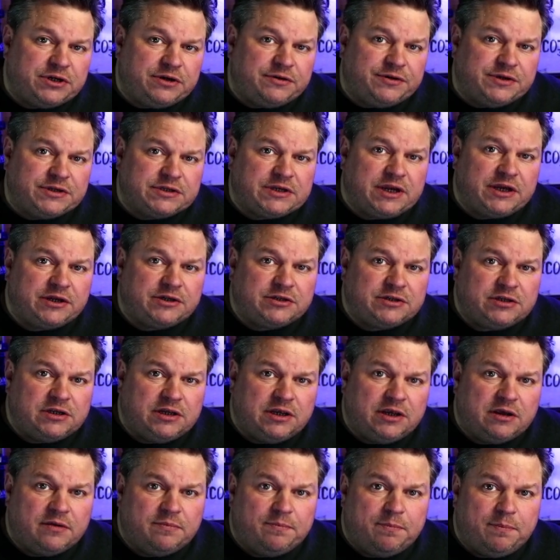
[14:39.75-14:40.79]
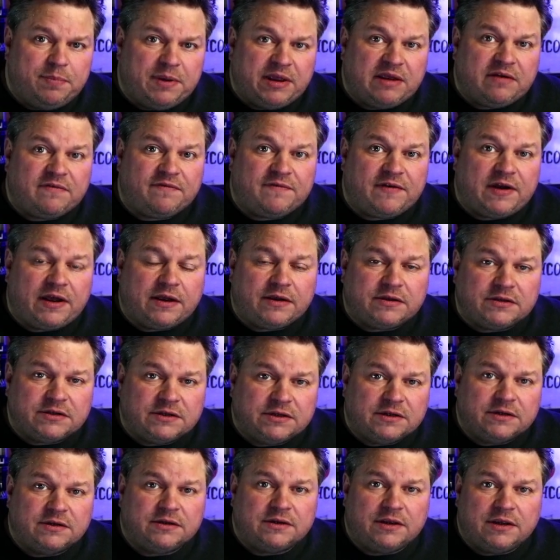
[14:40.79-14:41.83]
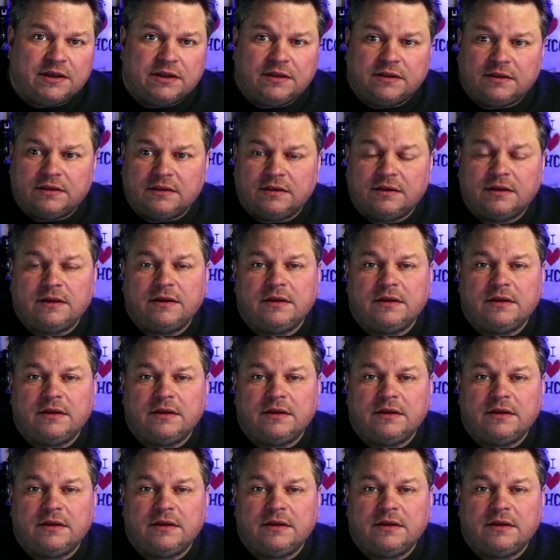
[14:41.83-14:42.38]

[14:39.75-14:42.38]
is actually a big factor in